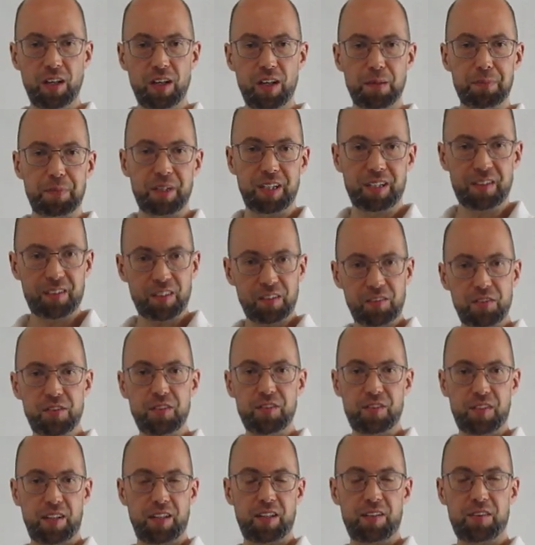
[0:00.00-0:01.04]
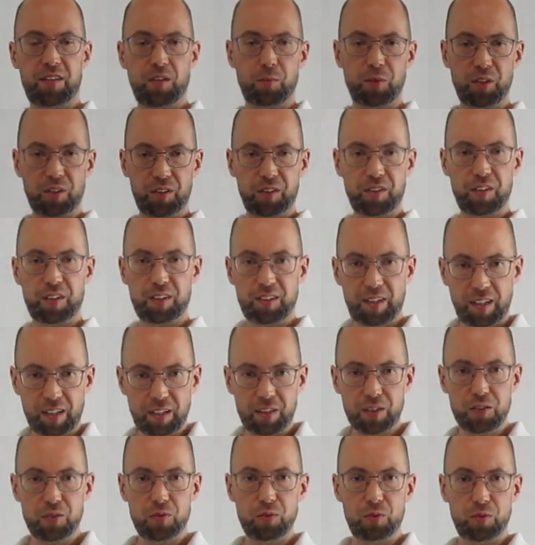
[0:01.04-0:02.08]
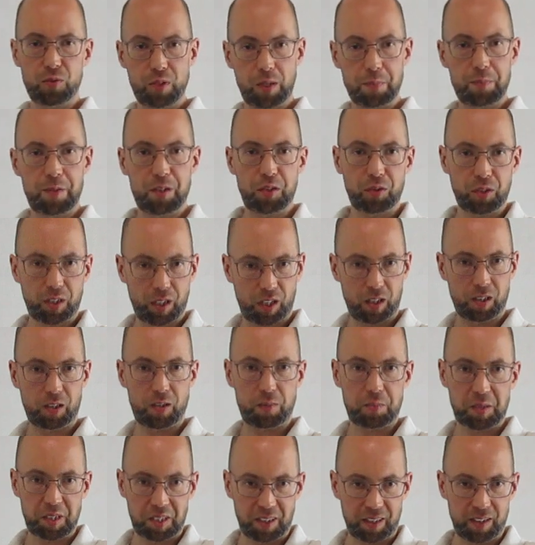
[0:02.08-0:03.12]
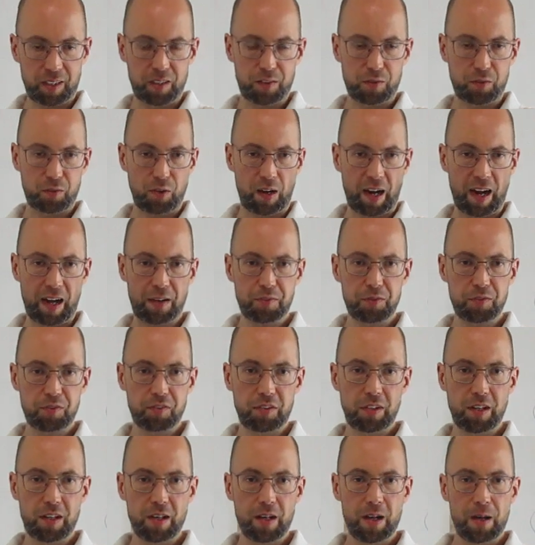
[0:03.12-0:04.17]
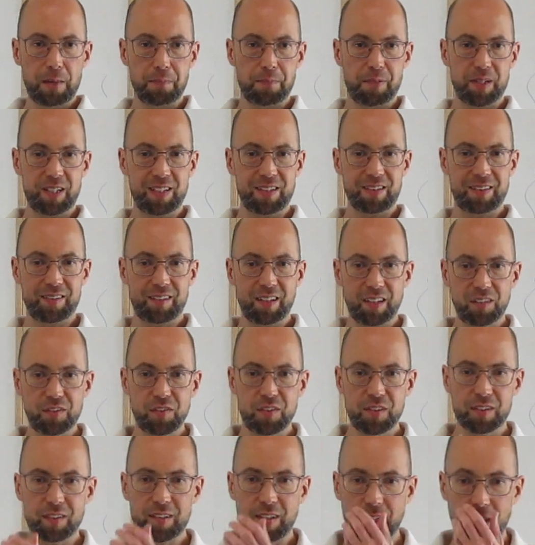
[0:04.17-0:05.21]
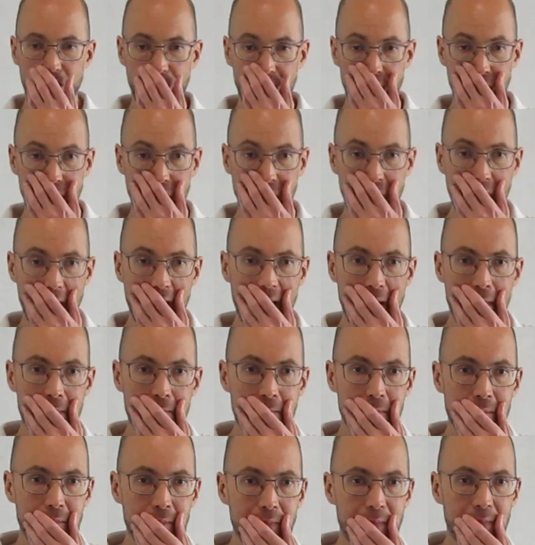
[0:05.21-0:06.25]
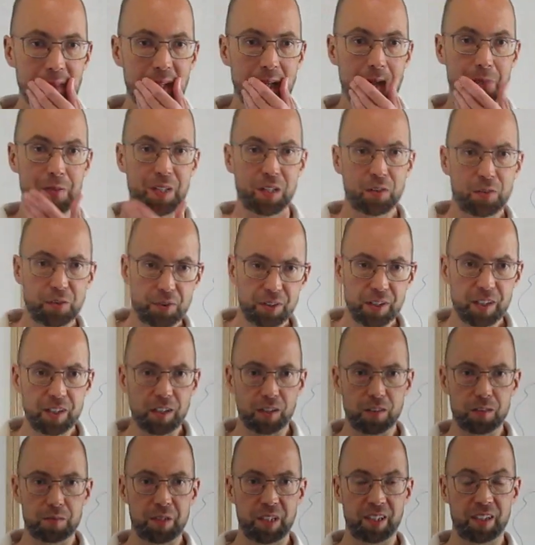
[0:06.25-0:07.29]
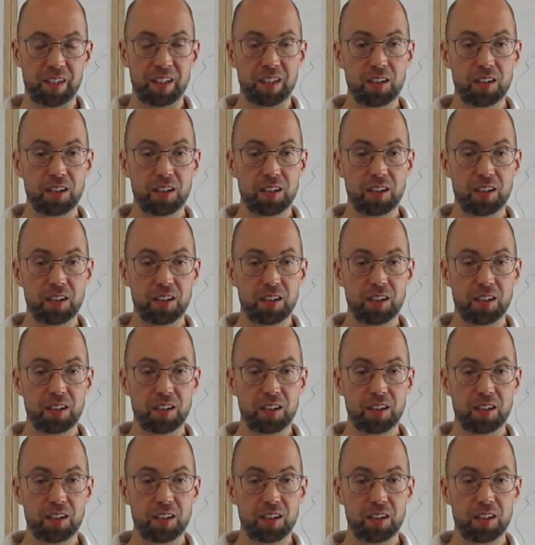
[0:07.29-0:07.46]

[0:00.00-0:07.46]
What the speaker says: But it doesn't, that will tell you about colorability of graphs, but it doesn't tell you about three-colorability.